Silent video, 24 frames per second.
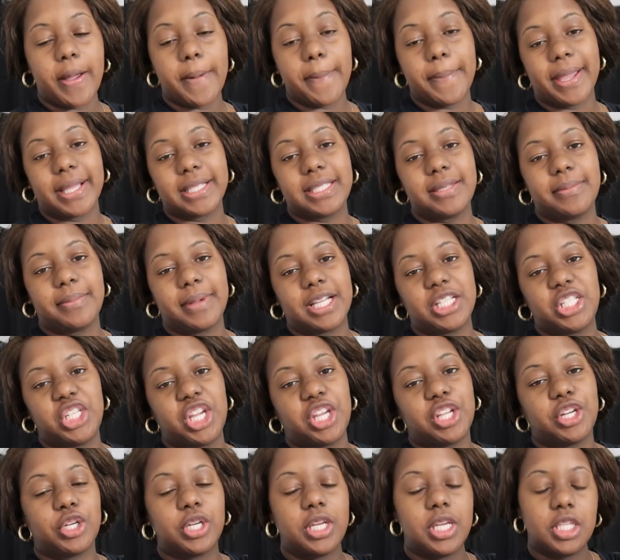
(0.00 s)
Back to my
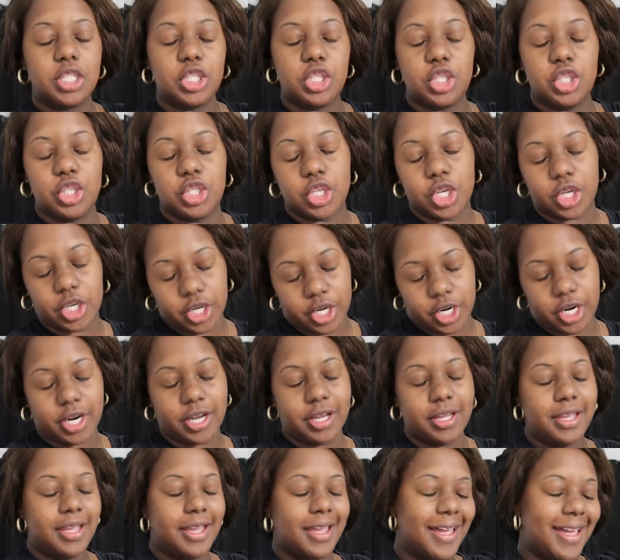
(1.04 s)
channel. It's your
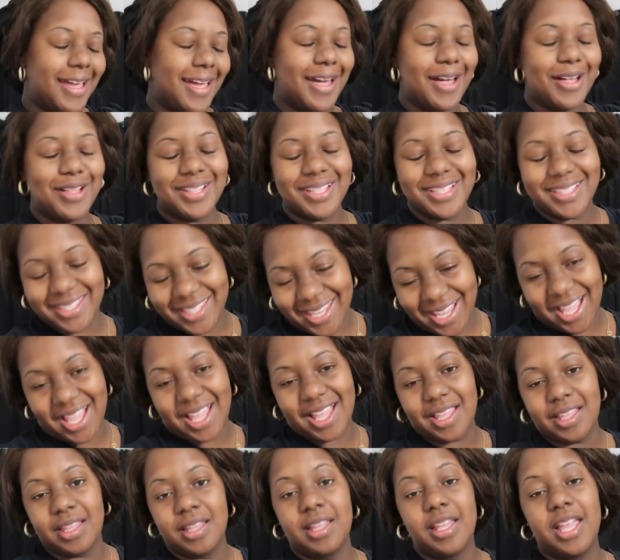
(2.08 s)
girl
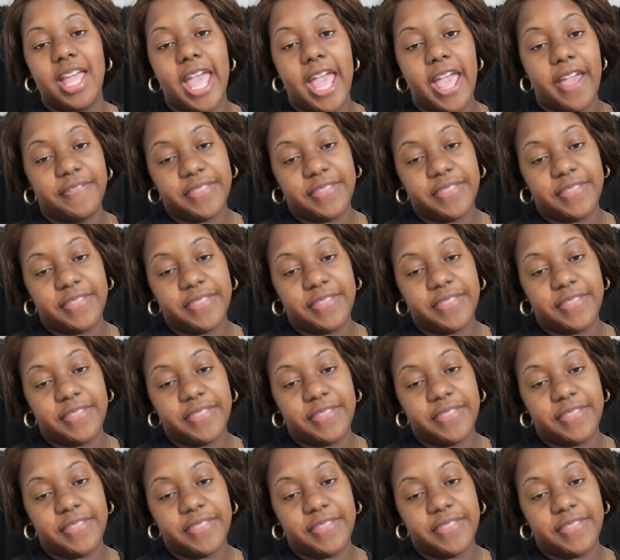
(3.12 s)
ELDA.